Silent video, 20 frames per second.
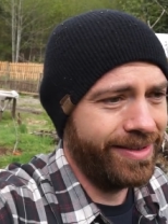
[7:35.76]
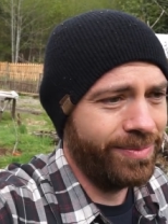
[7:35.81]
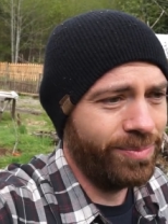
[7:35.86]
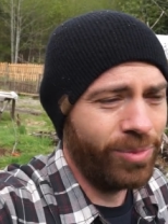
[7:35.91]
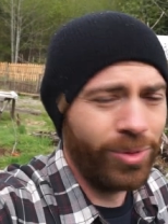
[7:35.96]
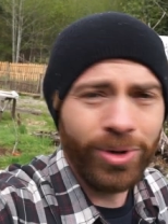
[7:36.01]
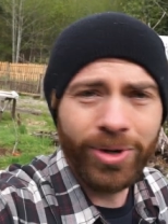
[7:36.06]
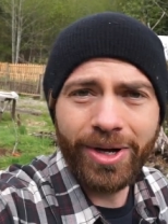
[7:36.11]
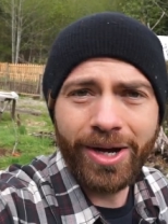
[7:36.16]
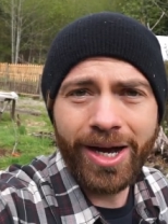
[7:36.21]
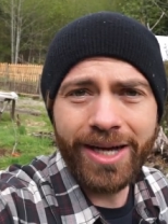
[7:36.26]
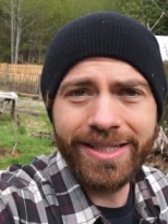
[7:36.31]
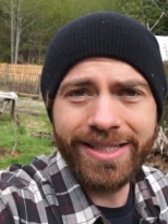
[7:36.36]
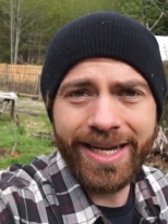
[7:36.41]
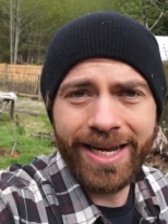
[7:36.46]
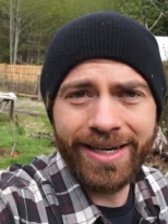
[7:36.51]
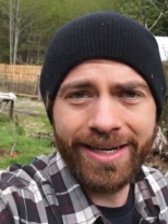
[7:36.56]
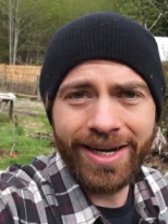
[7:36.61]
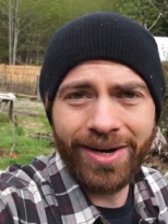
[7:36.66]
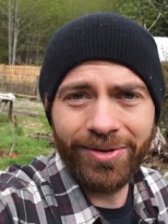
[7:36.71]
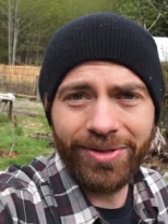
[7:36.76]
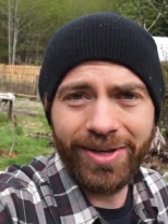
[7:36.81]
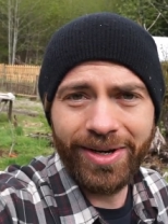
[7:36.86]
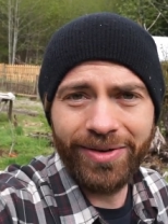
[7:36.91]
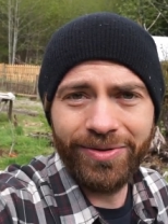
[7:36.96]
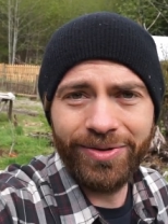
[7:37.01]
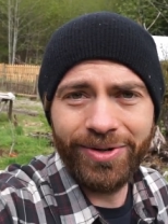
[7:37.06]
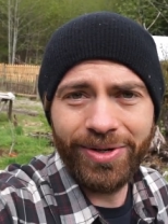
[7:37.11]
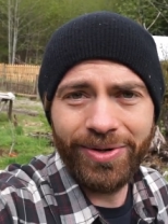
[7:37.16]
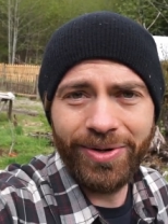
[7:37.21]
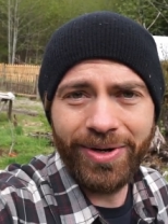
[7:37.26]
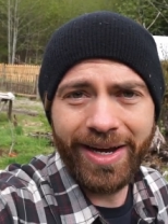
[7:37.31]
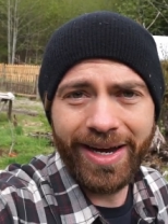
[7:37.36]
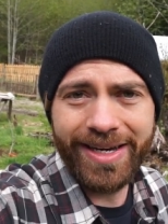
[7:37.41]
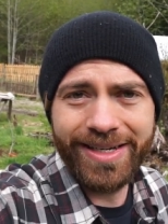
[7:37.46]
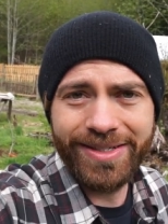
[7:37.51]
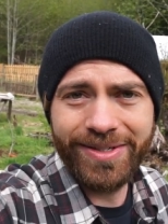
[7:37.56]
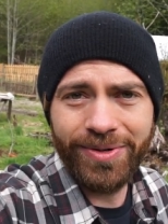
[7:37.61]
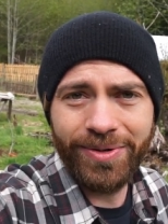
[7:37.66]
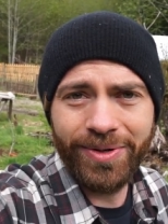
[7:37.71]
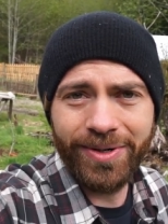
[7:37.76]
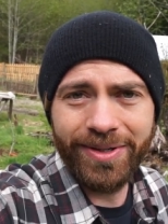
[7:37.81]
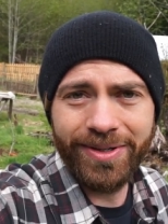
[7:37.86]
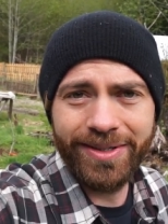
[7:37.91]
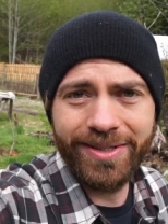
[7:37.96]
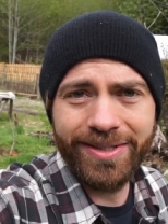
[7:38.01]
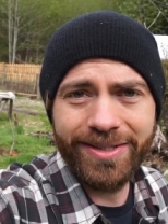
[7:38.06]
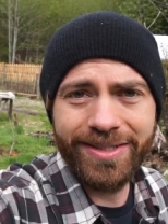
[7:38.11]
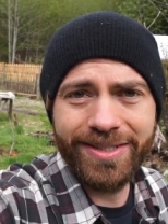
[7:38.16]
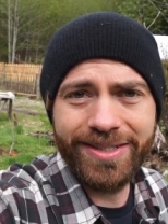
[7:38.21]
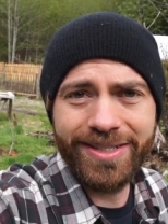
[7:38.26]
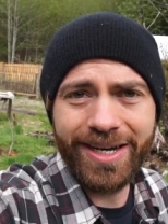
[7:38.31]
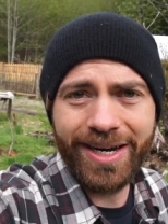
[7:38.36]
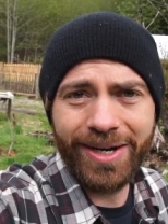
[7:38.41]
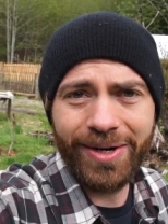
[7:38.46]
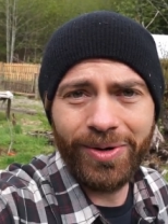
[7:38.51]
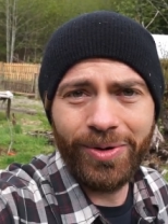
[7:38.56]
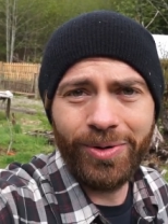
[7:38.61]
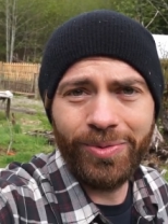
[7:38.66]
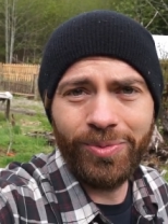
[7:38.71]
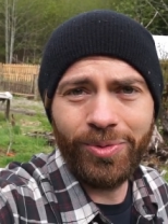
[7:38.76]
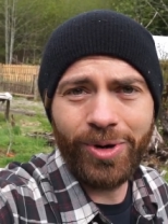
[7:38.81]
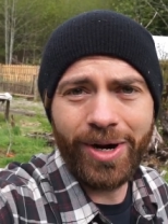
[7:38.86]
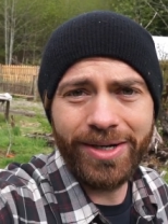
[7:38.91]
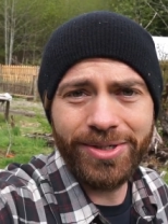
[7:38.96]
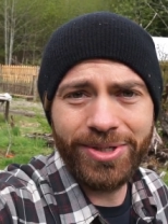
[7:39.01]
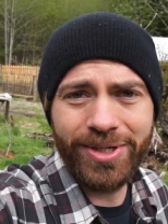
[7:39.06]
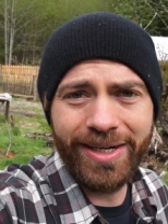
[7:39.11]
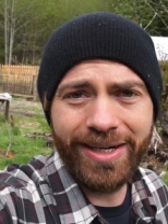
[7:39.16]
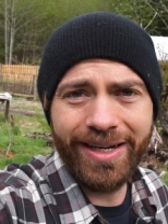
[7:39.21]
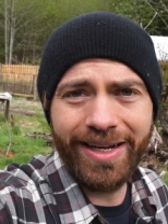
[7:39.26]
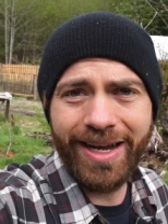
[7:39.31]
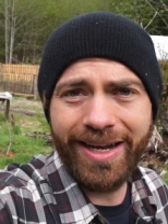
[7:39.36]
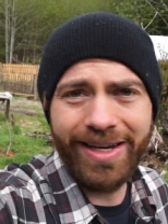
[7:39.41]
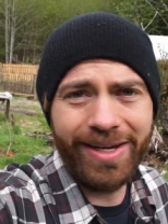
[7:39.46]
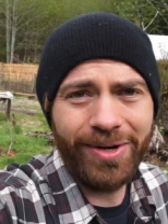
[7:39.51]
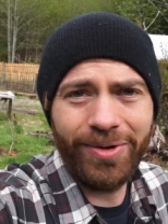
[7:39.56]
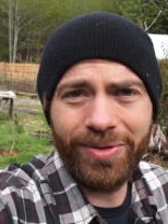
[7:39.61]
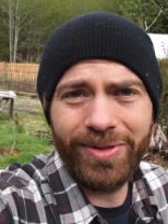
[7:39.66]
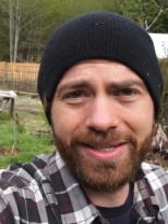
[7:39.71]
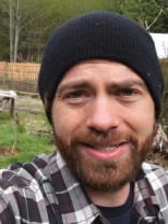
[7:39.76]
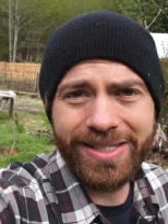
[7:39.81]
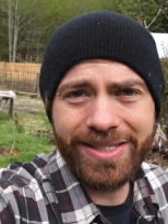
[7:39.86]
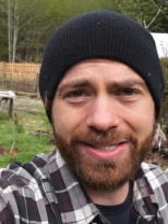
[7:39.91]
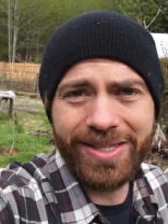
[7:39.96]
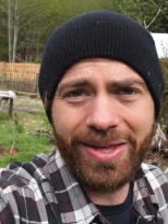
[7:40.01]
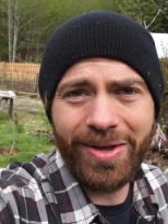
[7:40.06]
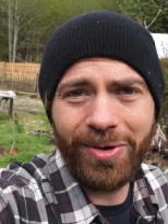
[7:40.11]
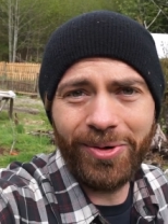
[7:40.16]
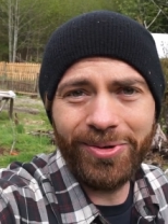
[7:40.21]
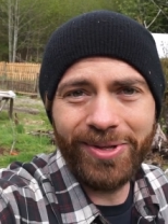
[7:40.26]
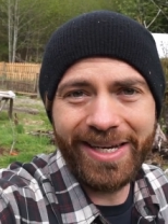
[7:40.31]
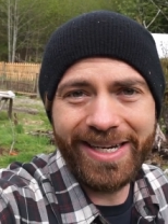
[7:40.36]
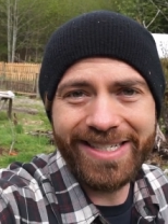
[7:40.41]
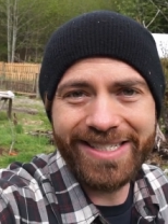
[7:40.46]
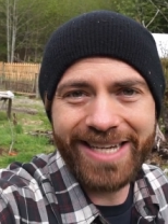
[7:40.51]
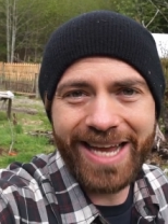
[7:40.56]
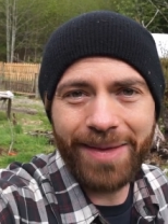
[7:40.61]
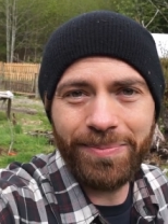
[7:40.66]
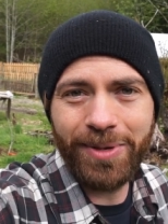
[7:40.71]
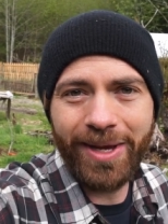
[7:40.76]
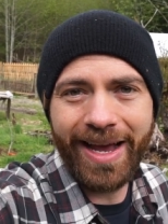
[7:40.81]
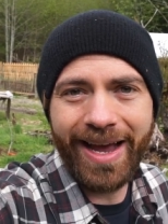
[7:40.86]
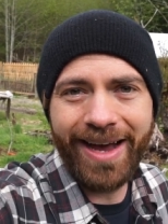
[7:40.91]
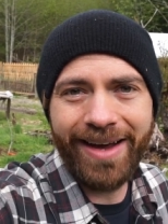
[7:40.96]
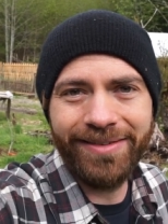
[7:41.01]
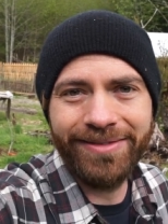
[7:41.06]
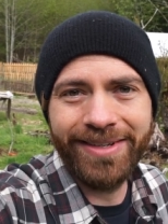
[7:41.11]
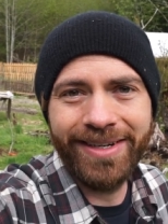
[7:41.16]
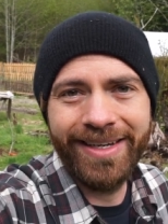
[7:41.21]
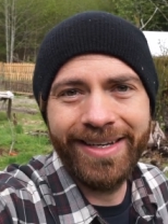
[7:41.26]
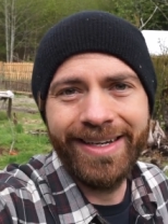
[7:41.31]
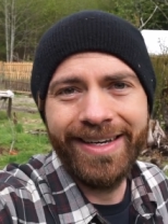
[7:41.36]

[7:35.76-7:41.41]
more content out there for you guys who are stuck at home watching, and you know, this is the only escape you have.